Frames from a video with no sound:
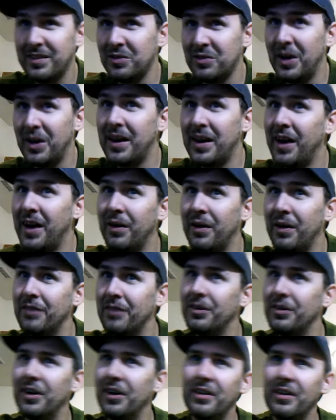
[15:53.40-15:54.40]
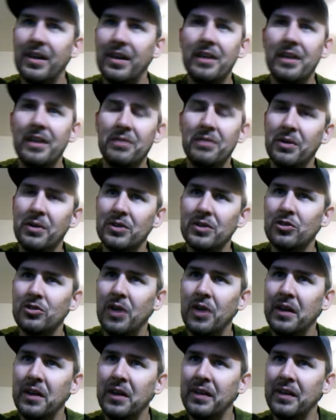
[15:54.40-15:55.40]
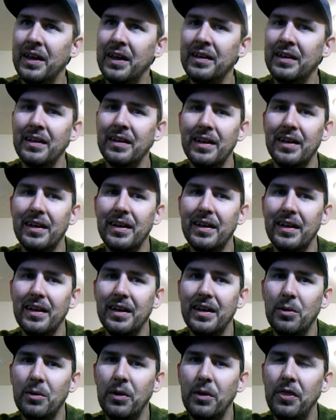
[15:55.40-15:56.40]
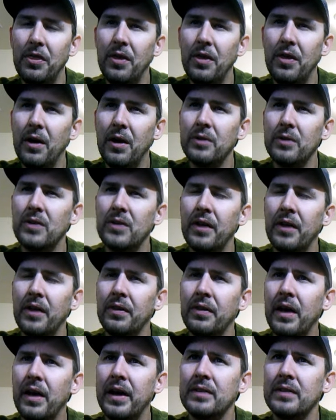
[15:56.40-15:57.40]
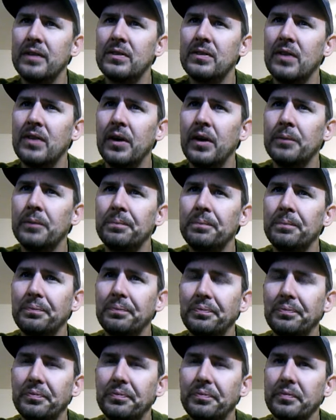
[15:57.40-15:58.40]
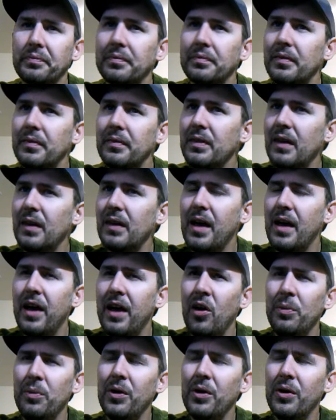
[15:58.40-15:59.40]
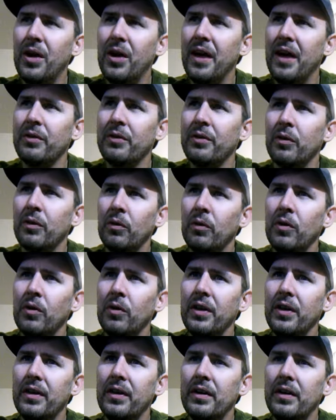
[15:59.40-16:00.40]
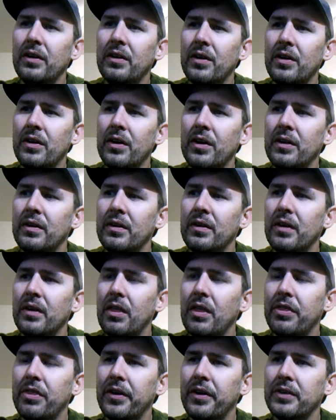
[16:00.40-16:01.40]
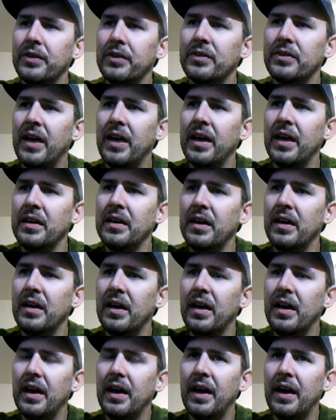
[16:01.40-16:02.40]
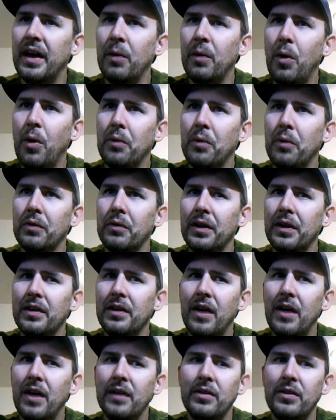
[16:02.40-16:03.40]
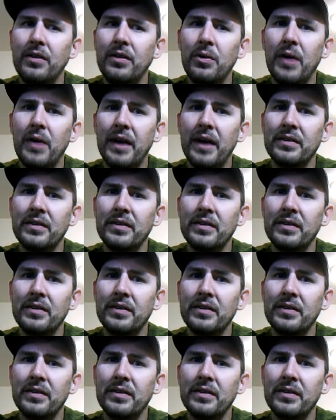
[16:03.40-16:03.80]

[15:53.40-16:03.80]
right now. I've heard a lot of you are struggling with those online. So I hope you all have a really good Thursday. And I won't really talk to you guys